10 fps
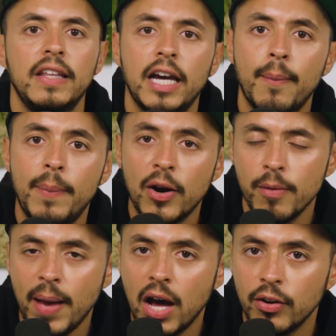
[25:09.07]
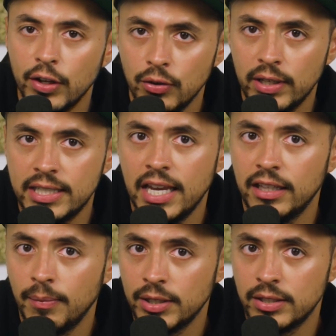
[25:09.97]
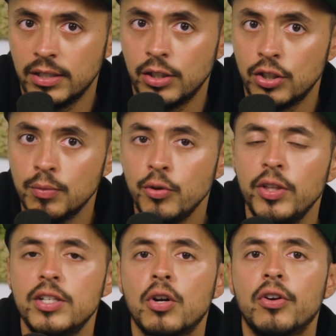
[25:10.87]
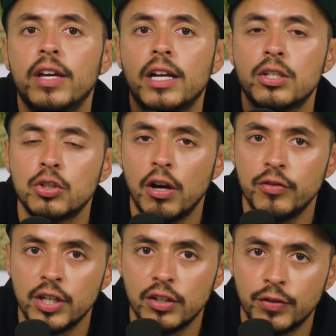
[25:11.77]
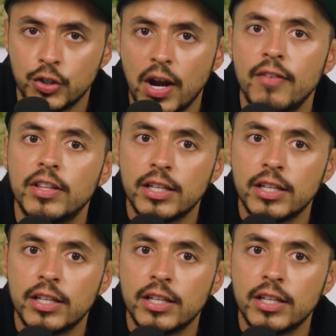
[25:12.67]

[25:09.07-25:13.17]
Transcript: They got a berry powder that you can take that mixes into smoothies, or they got soft gels for travel.